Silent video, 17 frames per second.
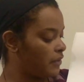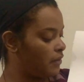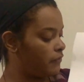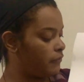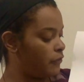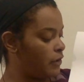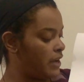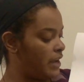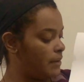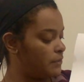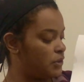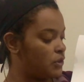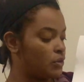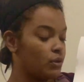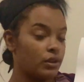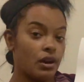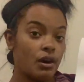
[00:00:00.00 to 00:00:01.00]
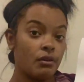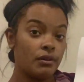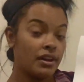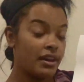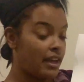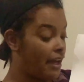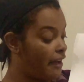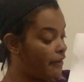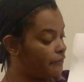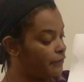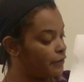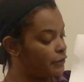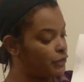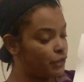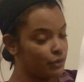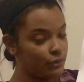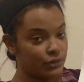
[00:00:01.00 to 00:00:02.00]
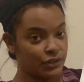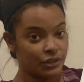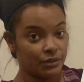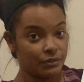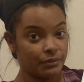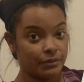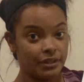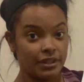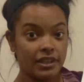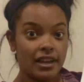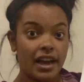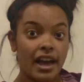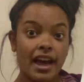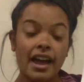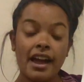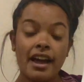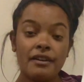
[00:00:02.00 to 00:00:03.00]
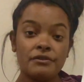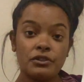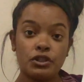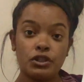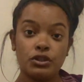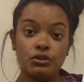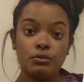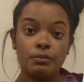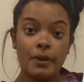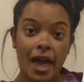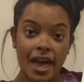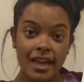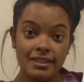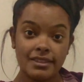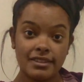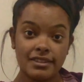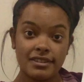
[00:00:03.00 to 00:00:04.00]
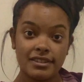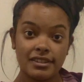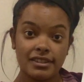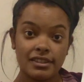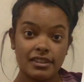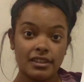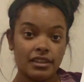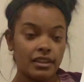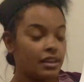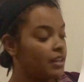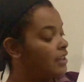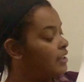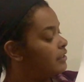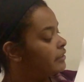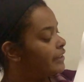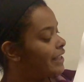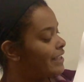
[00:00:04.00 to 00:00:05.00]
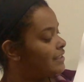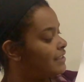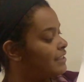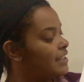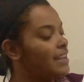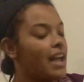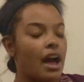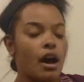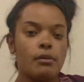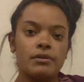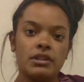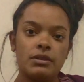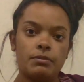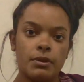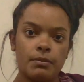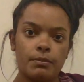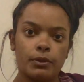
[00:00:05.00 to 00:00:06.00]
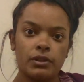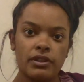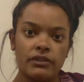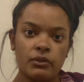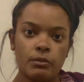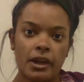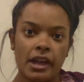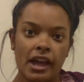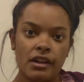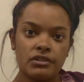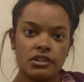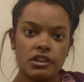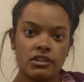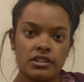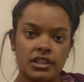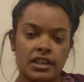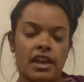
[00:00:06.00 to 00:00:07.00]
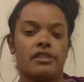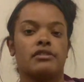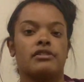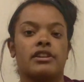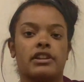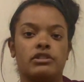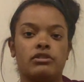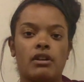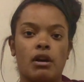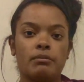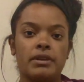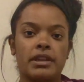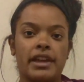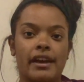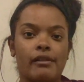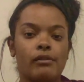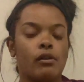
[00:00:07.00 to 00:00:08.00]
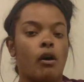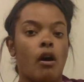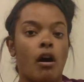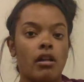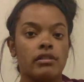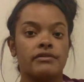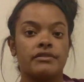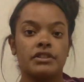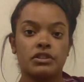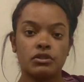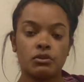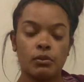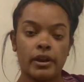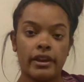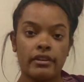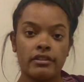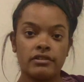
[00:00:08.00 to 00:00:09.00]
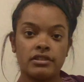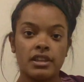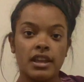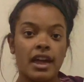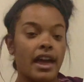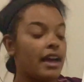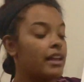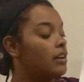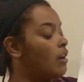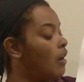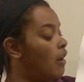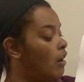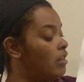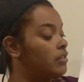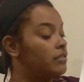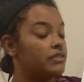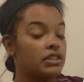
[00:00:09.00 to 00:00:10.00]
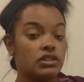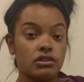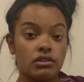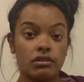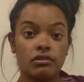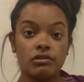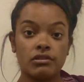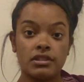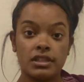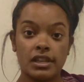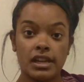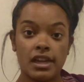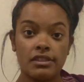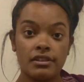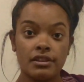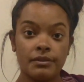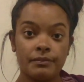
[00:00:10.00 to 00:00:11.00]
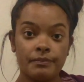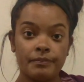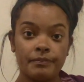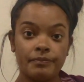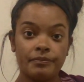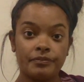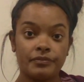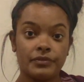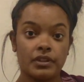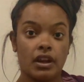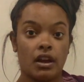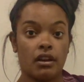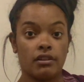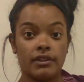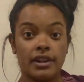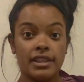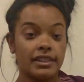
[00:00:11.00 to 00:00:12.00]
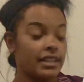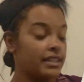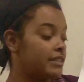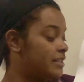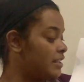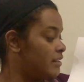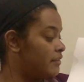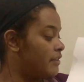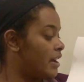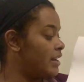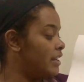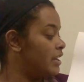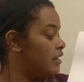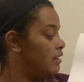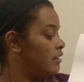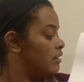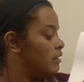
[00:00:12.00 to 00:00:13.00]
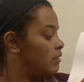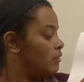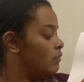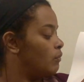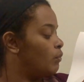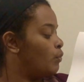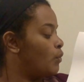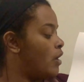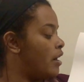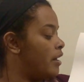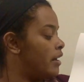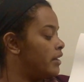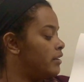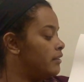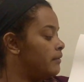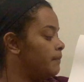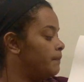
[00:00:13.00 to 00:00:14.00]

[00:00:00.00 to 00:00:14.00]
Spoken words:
For Ham Solo and for Juju, I have 2 pets. Let's see how many people live in my house altogether. Can you help me count all of the squares and all of the circles together? All right, let's see. Ready? 1,